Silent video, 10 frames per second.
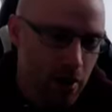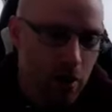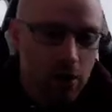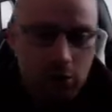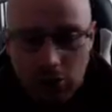
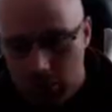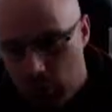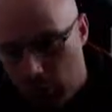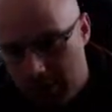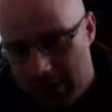got some
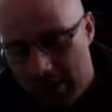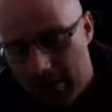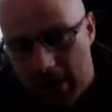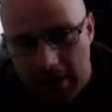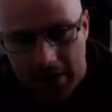coins now in the
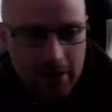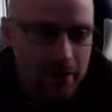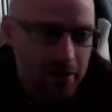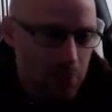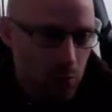bank. Going to
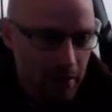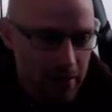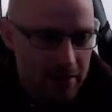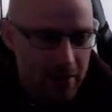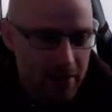get some more packs here.